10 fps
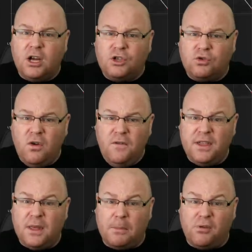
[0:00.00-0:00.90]
A
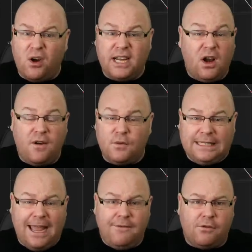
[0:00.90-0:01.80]
trophy that Brian Clough
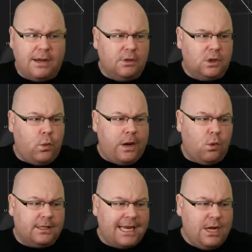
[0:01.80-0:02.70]
was never able to win
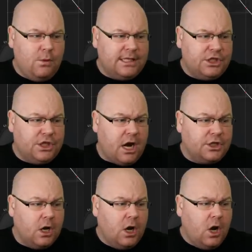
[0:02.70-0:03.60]
whilst he was in
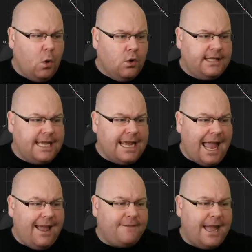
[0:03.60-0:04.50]
charge was the
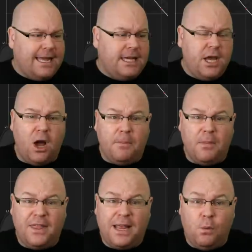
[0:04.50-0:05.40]
FA Cup,
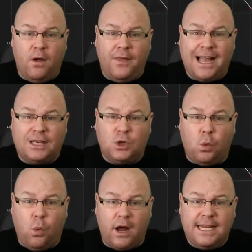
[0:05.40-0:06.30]
but they won that
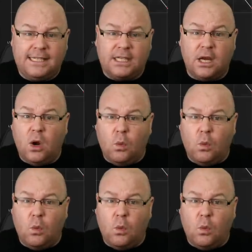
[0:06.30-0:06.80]
twice,